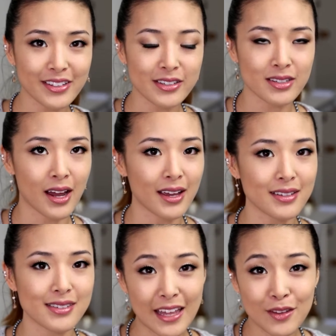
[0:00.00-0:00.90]
it looks
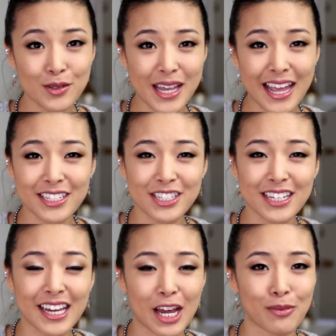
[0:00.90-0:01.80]
nice. In those
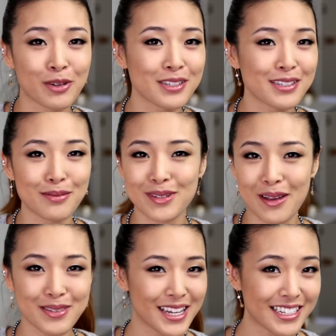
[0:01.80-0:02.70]
HD cameras,
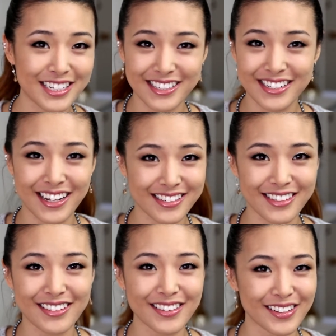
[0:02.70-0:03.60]
sometimes it just
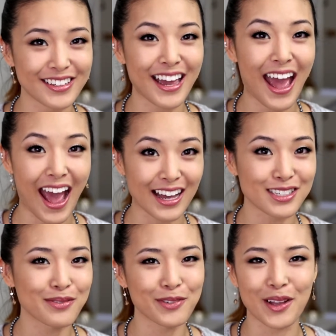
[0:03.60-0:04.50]
doesn't look
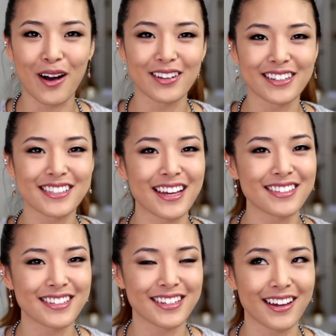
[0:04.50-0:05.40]
as flawless
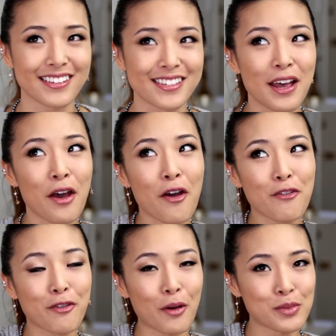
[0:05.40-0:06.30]
as it does
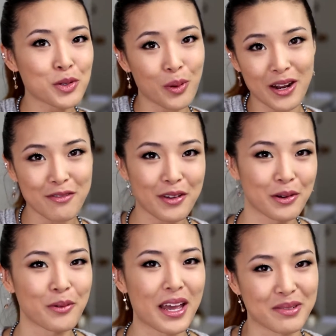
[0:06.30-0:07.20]
from 20
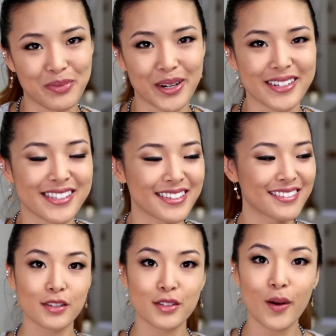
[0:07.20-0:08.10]
feet away in
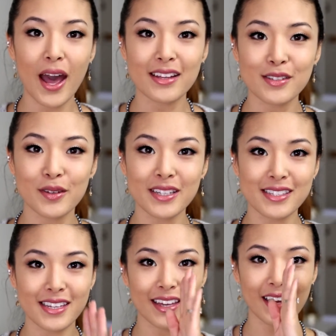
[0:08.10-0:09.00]
person. So as you
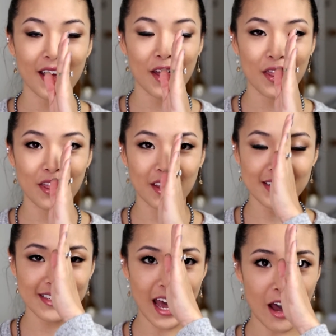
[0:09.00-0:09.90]
can see,
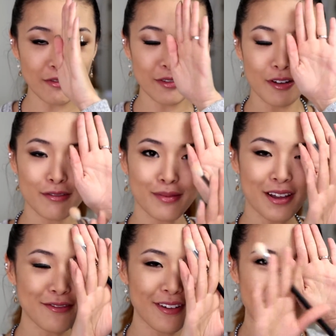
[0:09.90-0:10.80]
this half of
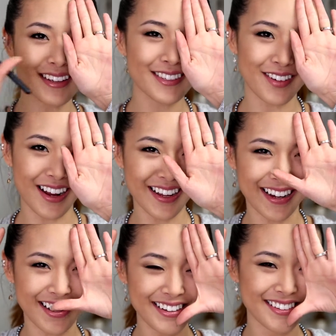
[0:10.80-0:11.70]
my face right
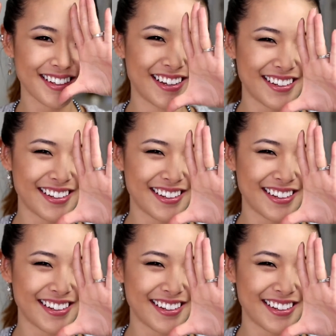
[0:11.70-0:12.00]
here